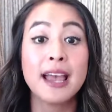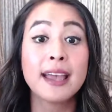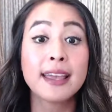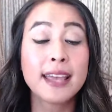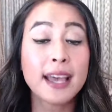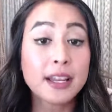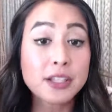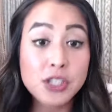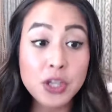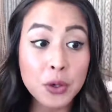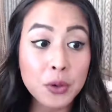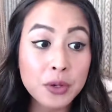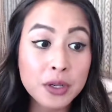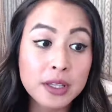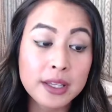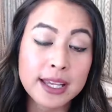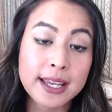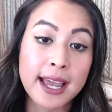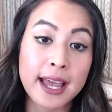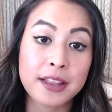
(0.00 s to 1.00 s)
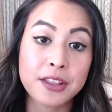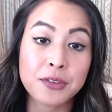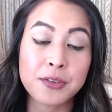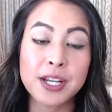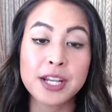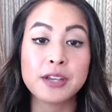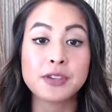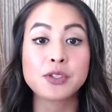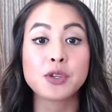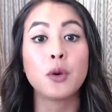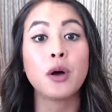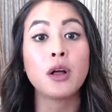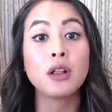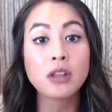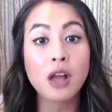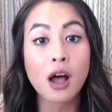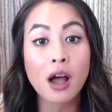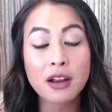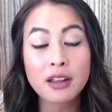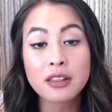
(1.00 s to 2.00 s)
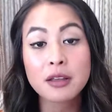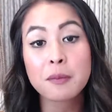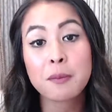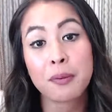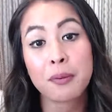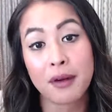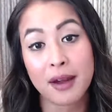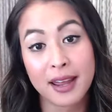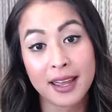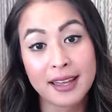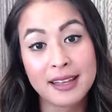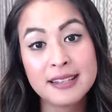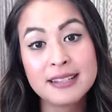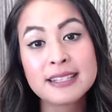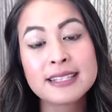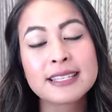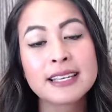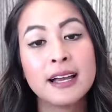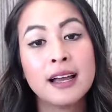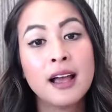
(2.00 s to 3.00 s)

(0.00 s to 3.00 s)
Yeah, totally, Katharina. So a lot of the brands,